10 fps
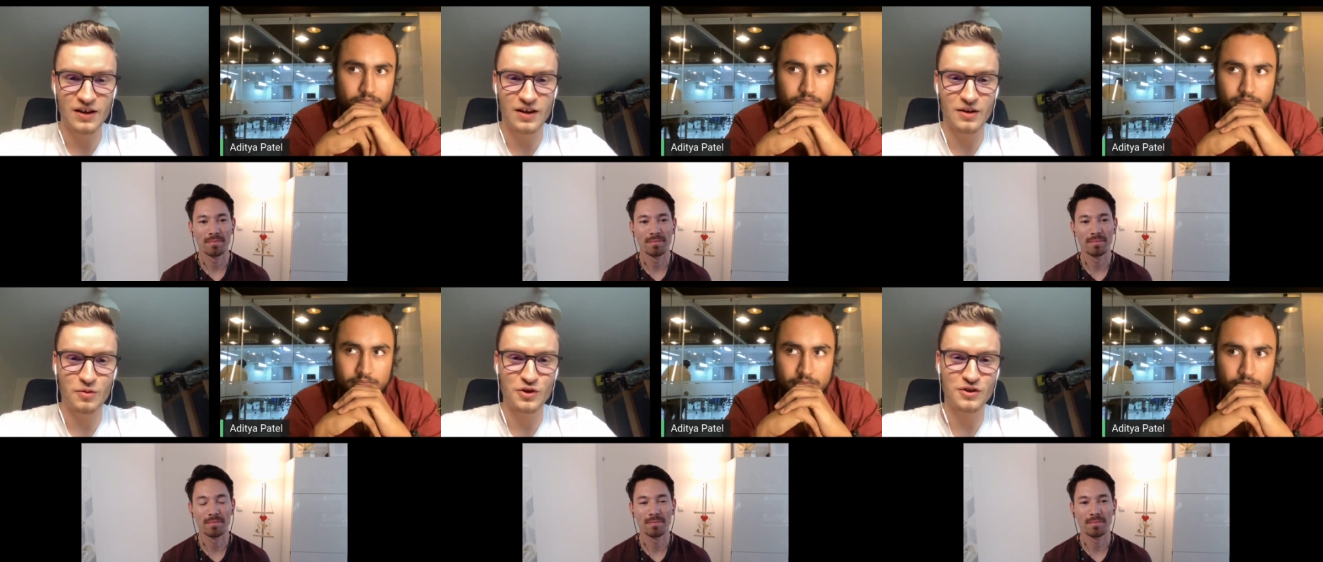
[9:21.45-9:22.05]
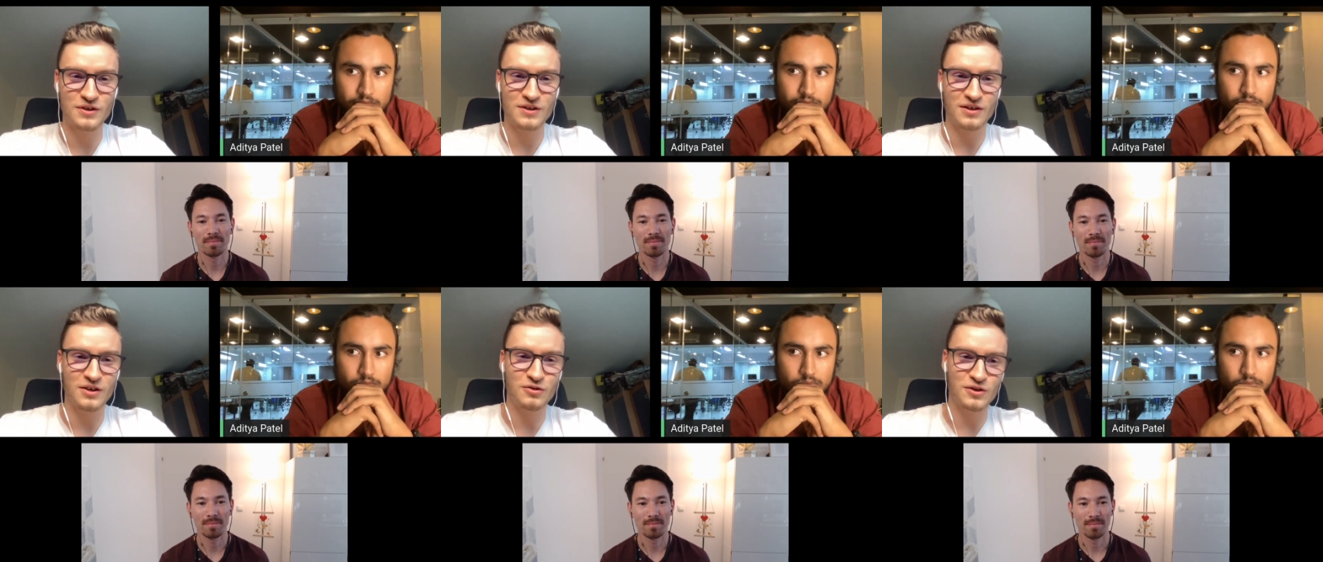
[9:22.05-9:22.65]
Speaker 1: uh, which is
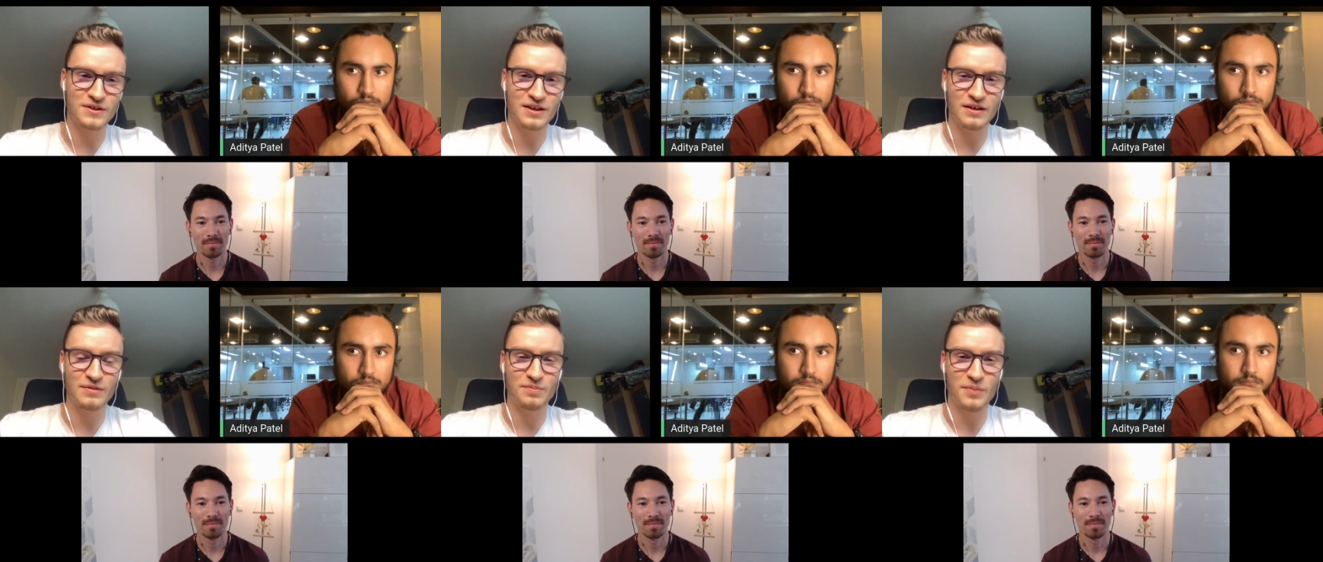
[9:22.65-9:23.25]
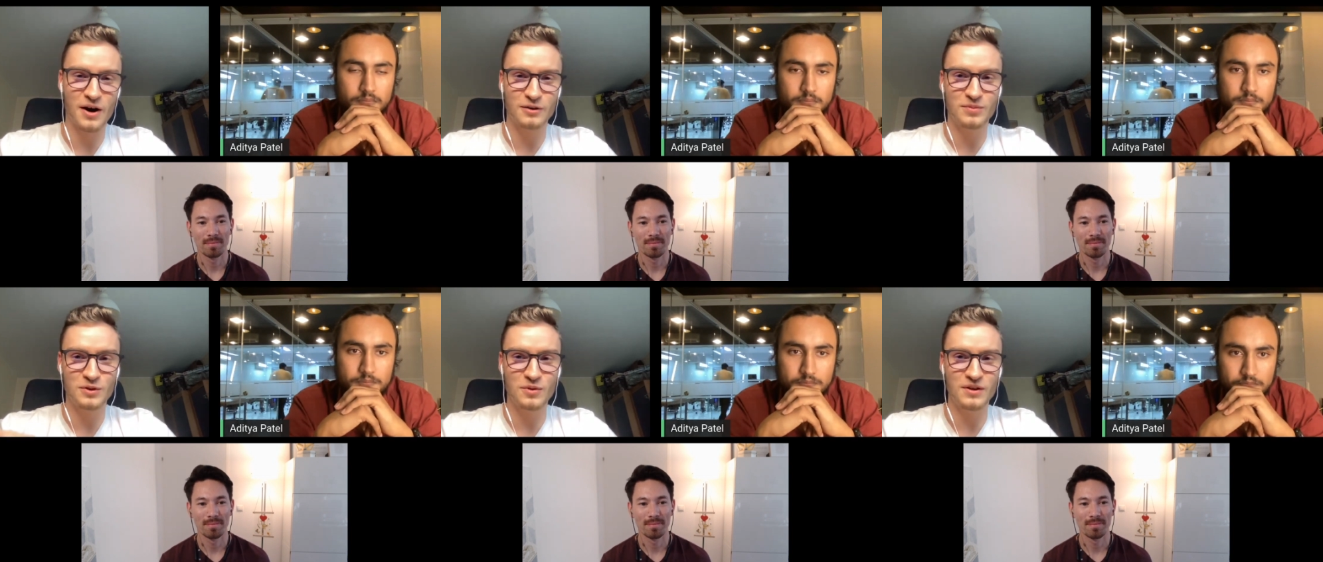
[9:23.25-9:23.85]
interesting
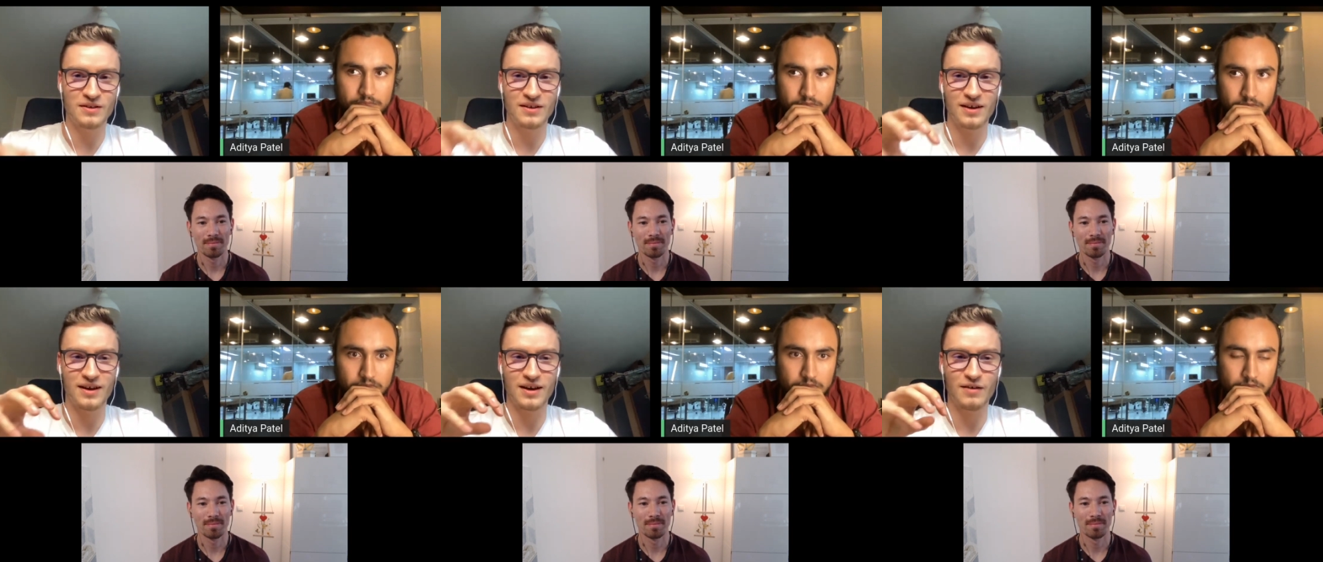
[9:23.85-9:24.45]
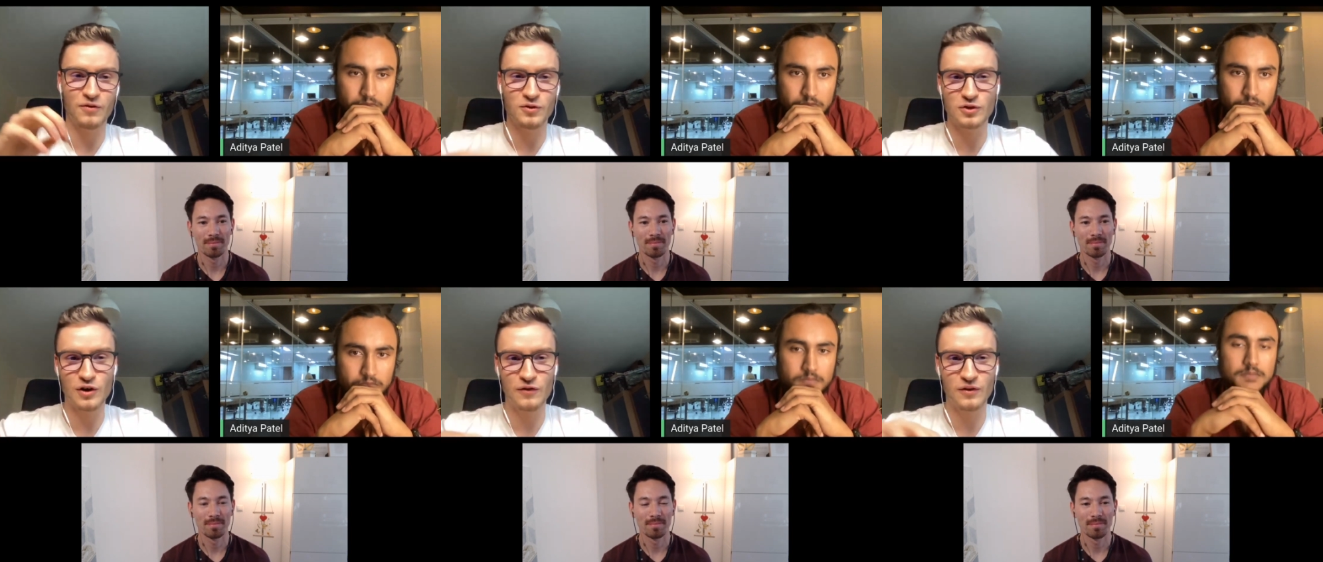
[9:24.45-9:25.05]
part between uh, Vue
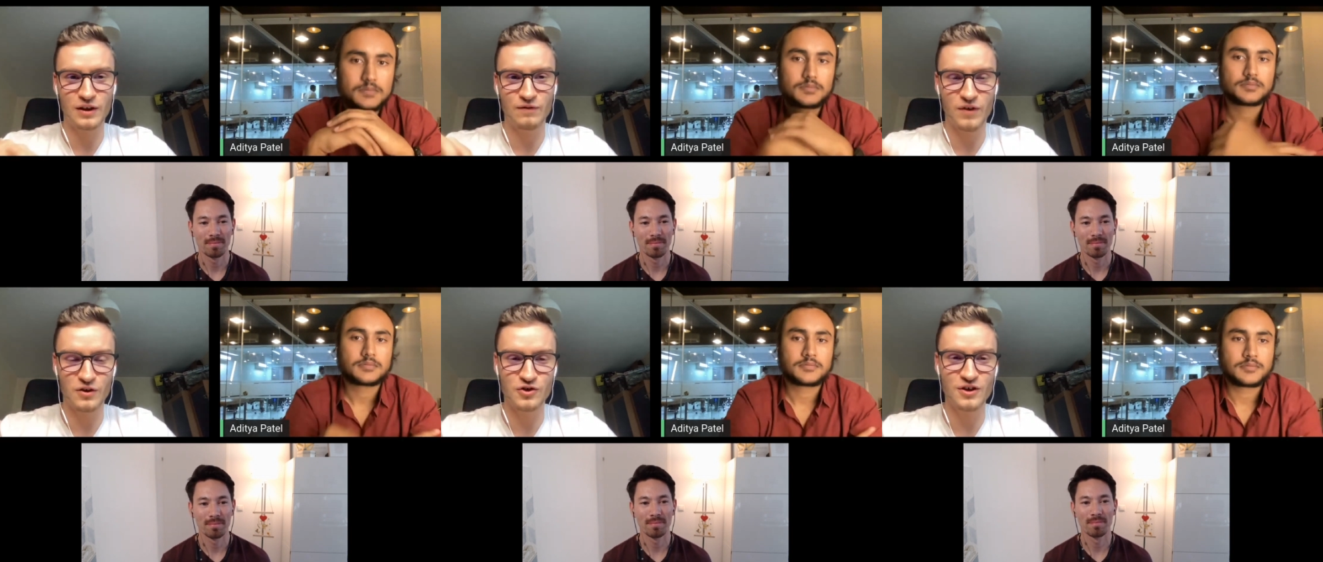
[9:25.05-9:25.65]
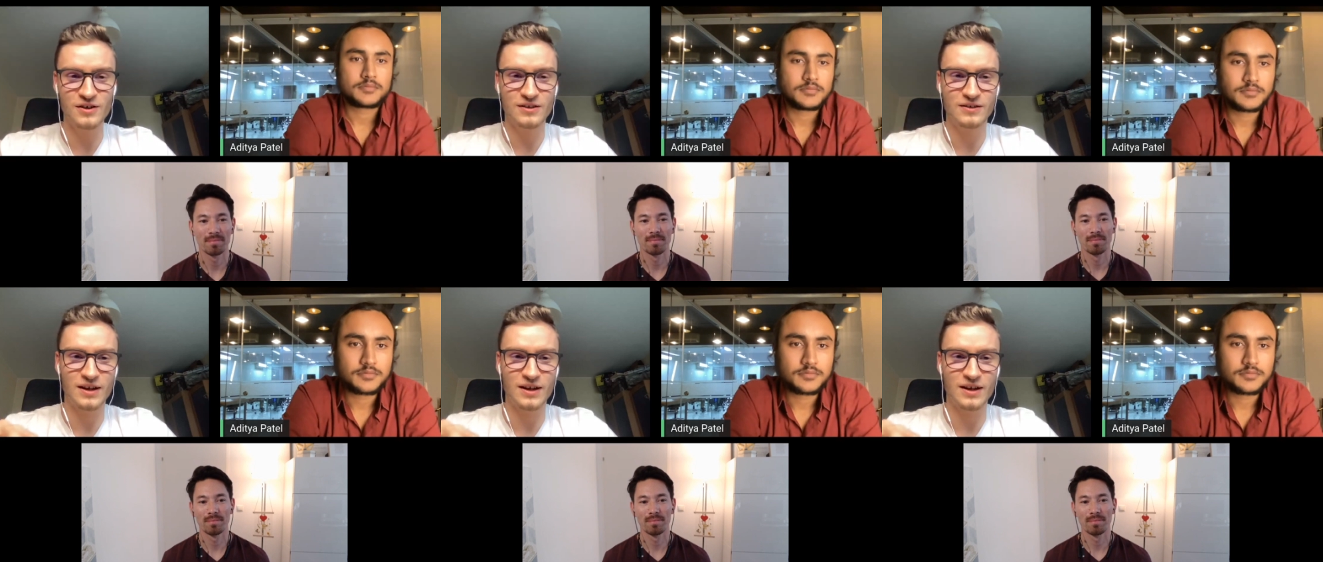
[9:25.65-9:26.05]
Storefront and Vendure,